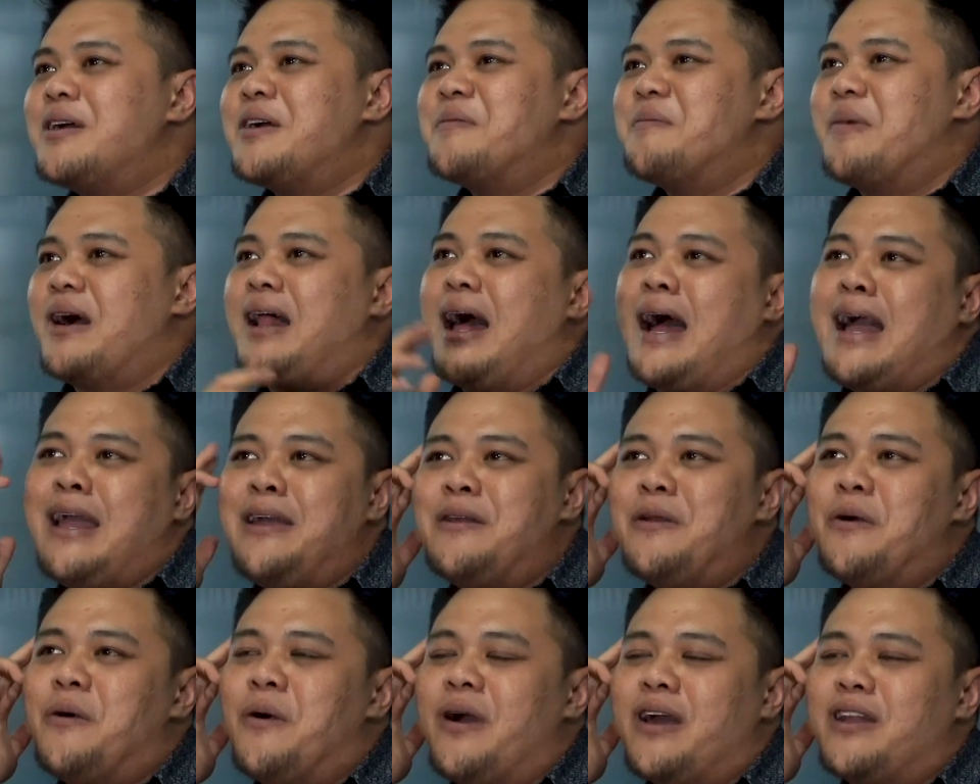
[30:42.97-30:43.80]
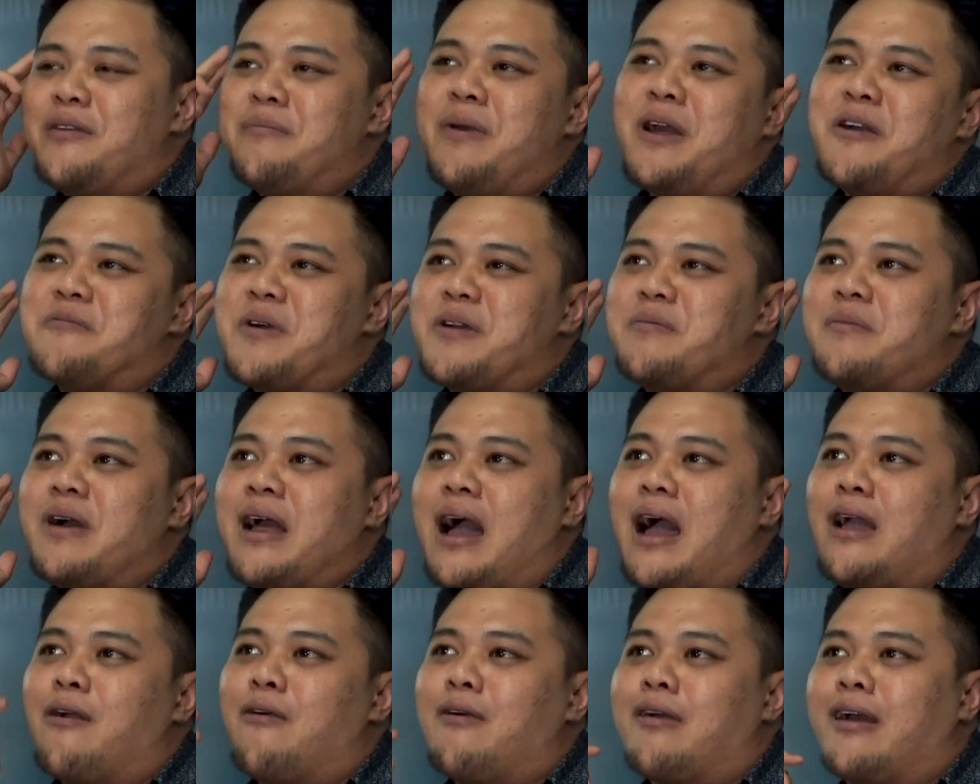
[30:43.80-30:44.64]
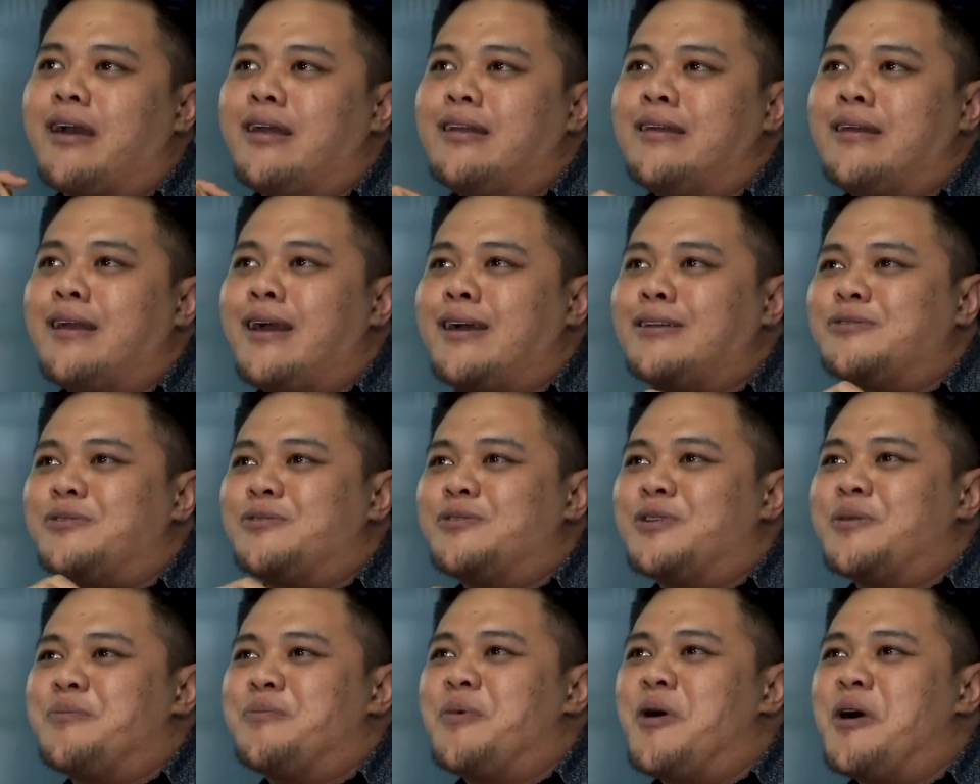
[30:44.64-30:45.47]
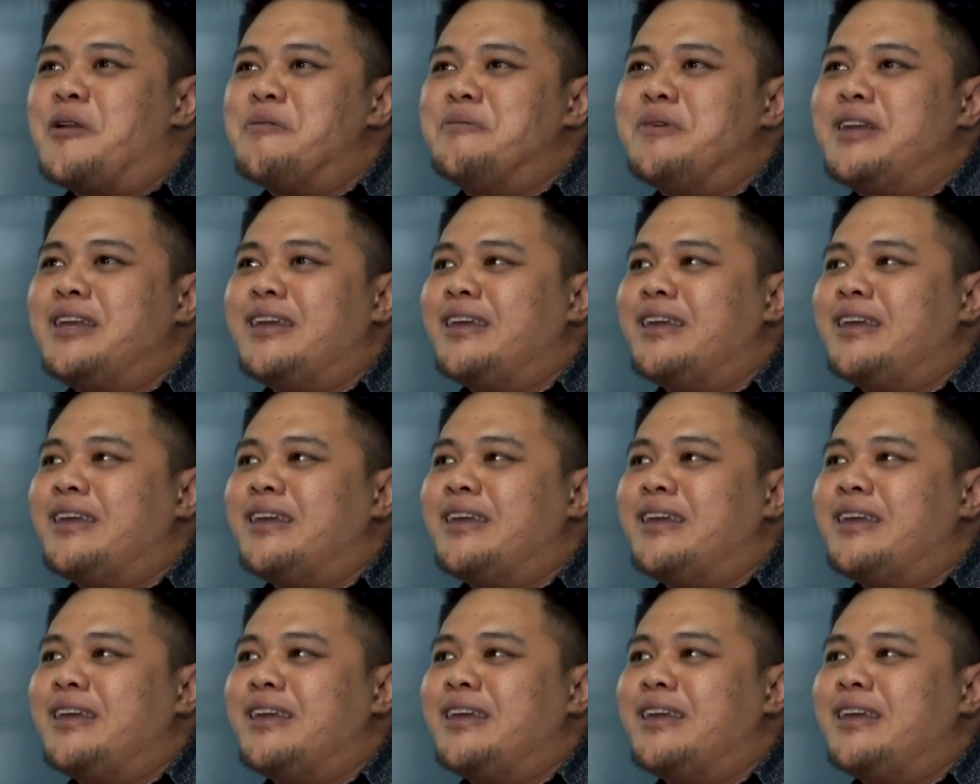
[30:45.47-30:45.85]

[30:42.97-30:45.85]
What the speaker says: But I know at the back of my mind, I got credit cards to support me.